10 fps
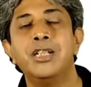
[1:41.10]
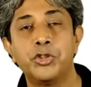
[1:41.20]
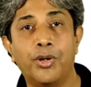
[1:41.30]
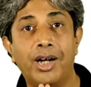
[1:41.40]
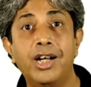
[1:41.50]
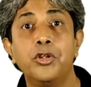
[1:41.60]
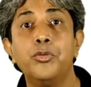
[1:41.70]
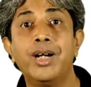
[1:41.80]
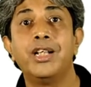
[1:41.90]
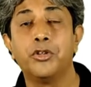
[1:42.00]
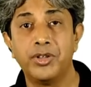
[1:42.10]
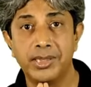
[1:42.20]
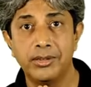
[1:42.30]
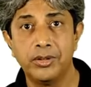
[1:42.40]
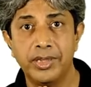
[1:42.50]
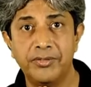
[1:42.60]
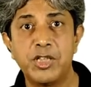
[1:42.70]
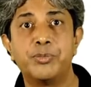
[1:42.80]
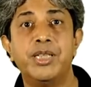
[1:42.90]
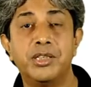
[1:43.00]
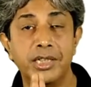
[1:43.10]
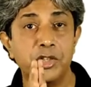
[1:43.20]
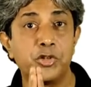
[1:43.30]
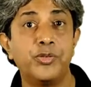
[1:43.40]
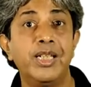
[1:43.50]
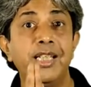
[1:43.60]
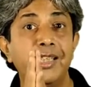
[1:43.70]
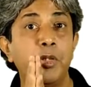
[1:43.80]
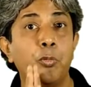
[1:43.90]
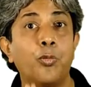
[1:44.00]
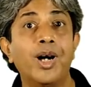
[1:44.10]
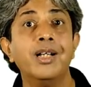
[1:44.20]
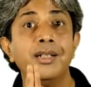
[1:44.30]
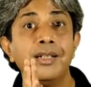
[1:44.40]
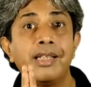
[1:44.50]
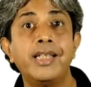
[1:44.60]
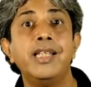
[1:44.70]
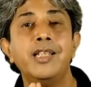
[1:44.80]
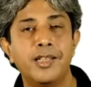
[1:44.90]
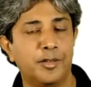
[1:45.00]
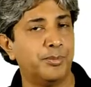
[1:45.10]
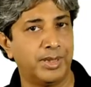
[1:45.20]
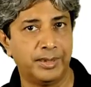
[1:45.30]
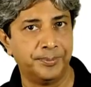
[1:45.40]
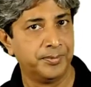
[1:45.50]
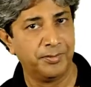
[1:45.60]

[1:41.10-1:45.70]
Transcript: So ROI or return on investment is really the one key number,